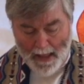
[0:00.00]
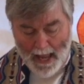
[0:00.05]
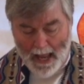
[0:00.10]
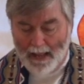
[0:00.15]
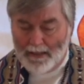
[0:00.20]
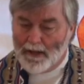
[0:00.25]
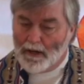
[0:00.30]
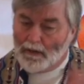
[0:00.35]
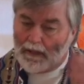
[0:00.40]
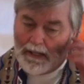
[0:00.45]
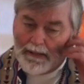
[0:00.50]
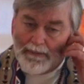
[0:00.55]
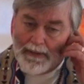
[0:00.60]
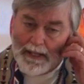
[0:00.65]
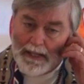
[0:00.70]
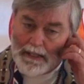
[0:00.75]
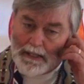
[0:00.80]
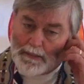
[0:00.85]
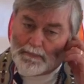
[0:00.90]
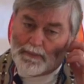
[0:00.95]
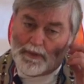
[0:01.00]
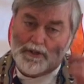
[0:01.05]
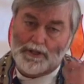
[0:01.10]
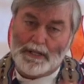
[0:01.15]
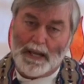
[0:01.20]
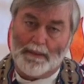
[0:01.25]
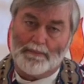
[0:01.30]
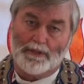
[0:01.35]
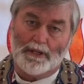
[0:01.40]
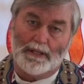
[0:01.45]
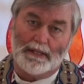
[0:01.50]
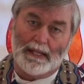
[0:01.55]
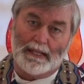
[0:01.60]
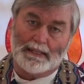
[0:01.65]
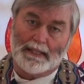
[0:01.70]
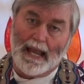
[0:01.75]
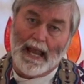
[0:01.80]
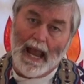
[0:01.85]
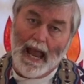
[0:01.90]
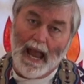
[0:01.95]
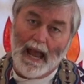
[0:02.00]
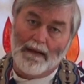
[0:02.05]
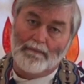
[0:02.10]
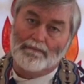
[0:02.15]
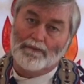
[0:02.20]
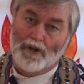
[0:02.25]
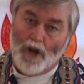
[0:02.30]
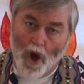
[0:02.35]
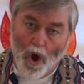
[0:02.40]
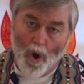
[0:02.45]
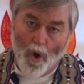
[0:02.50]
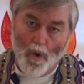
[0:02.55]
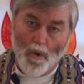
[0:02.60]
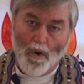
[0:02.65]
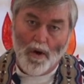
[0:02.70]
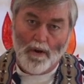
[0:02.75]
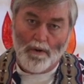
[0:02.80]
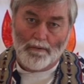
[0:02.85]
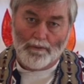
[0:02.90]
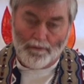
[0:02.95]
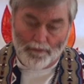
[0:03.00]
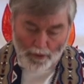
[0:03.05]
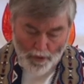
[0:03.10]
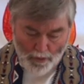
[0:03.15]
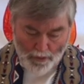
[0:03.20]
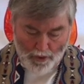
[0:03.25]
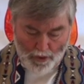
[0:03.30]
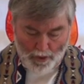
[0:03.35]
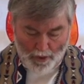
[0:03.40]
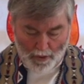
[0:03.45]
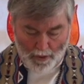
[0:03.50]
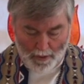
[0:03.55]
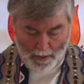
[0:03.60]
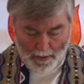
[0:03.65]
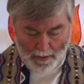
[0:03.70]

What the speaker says: And they're living in the perception that they have no future.